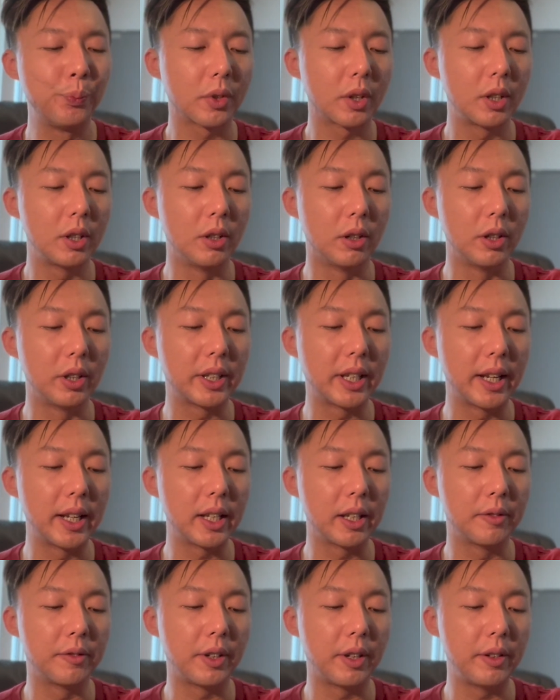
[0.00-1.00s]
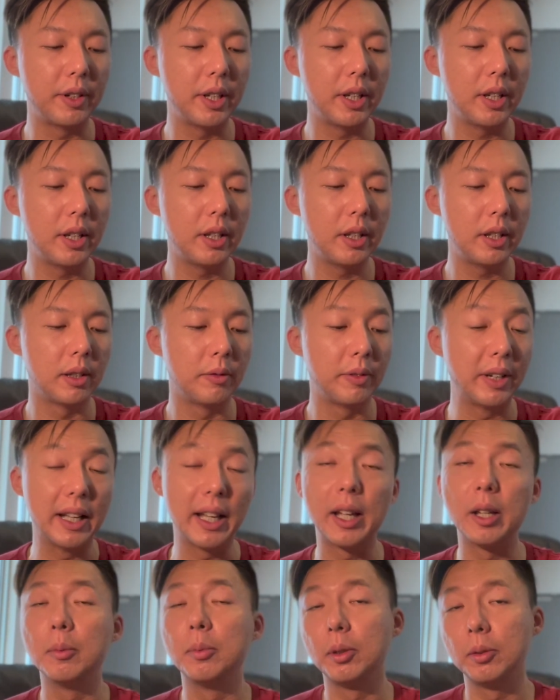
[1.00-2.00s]
you're getting a very
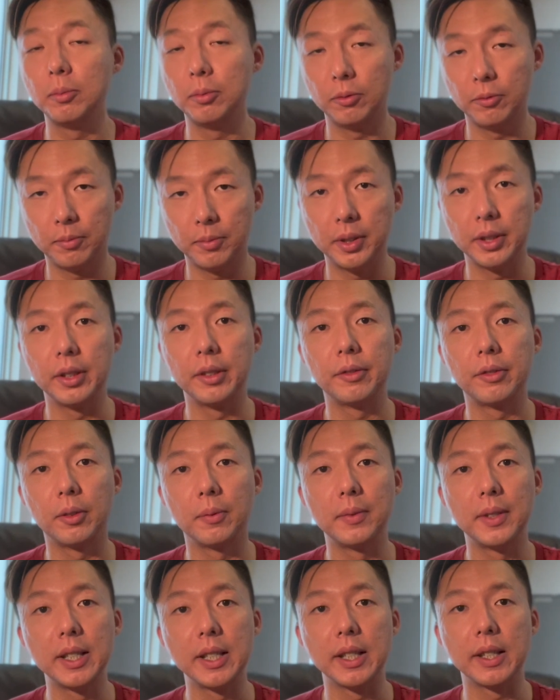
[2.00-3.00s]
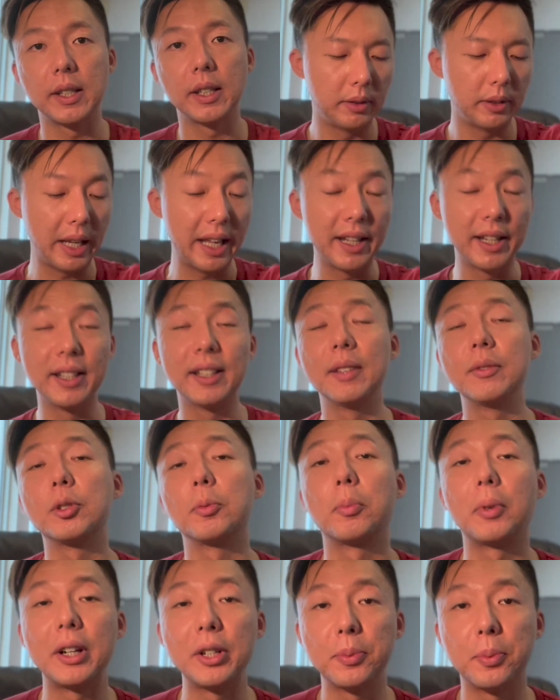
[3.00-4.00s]
reliable movement from this. And in terms
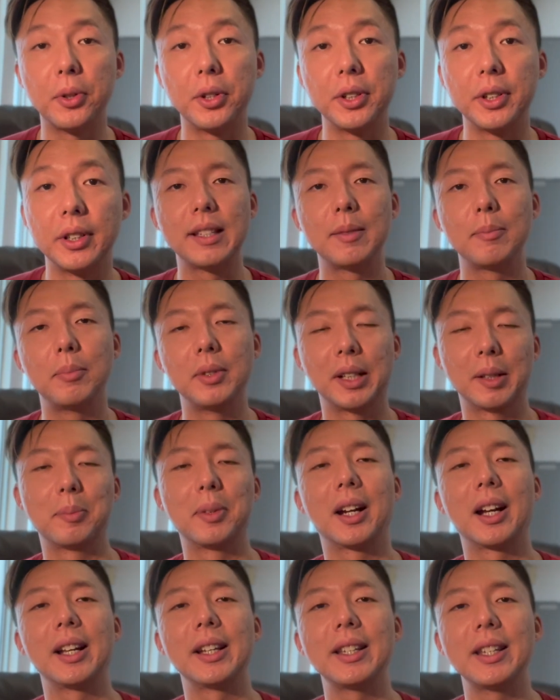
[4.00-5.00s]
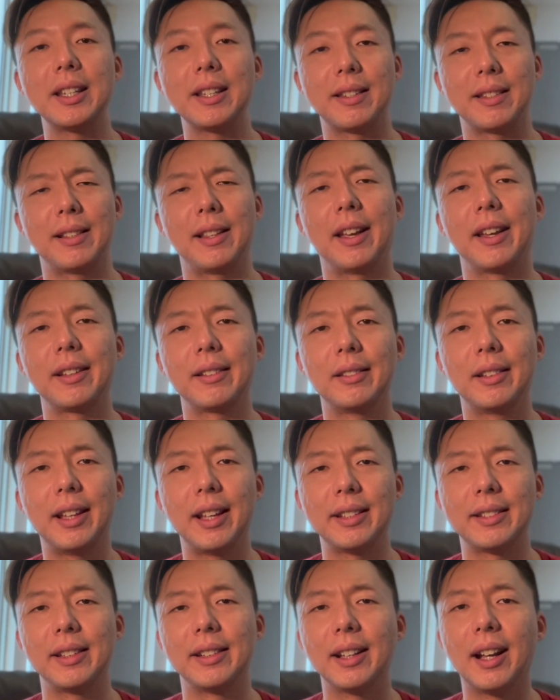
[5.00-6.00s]
of price point, the Pagani is like
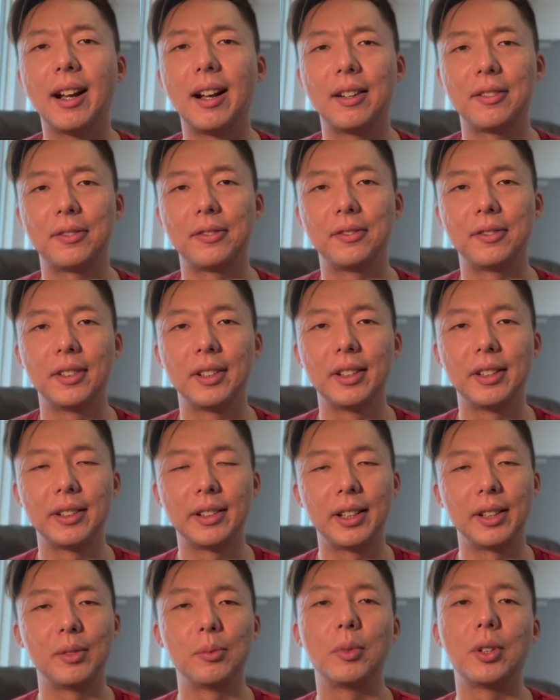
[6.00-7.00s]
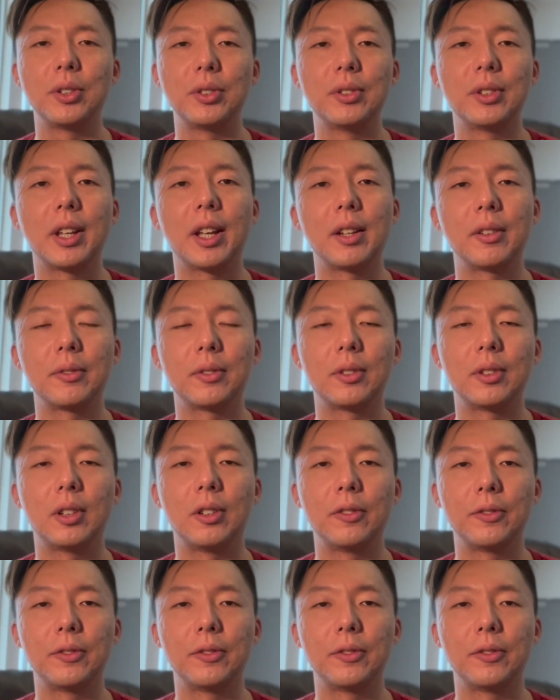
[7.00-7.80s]
less than half than what you get of